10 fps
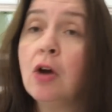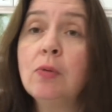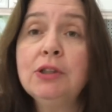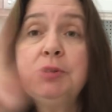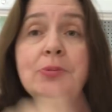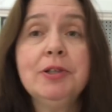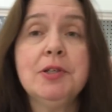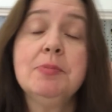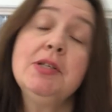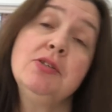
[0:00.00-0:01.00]
Which
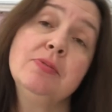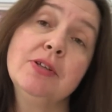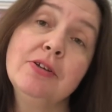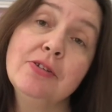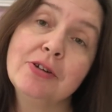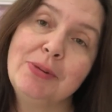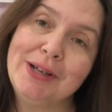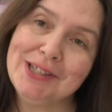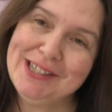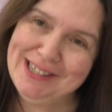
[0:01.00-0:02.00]
brings me to another
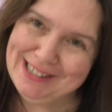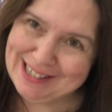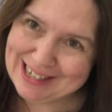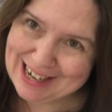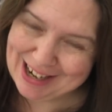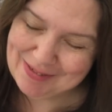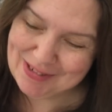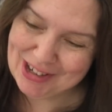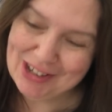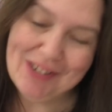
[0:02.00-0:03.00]
question that I have
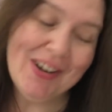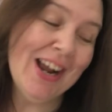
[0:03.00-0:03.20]
for you.